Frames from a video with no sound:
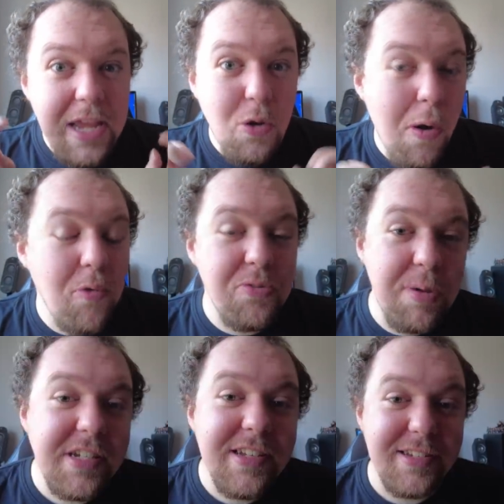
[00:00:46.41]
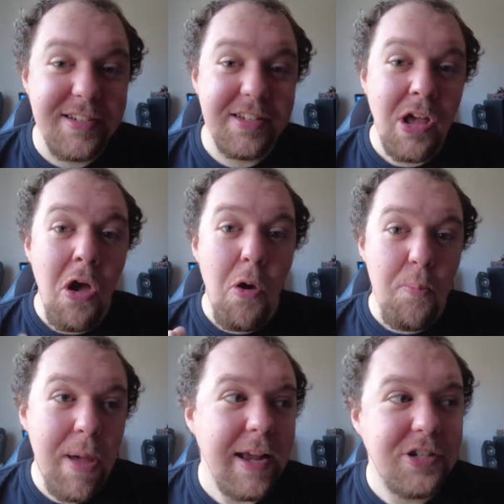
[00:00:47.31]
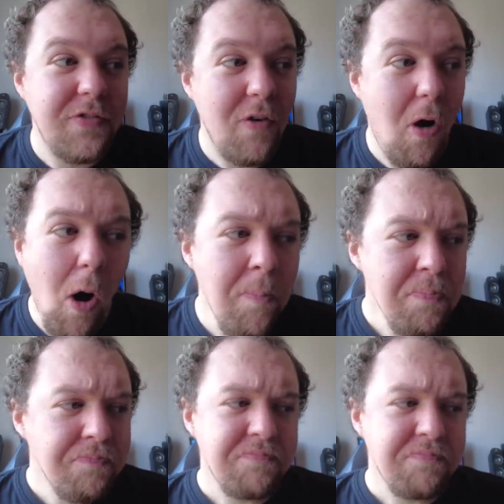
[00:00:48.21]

quote businesses picked for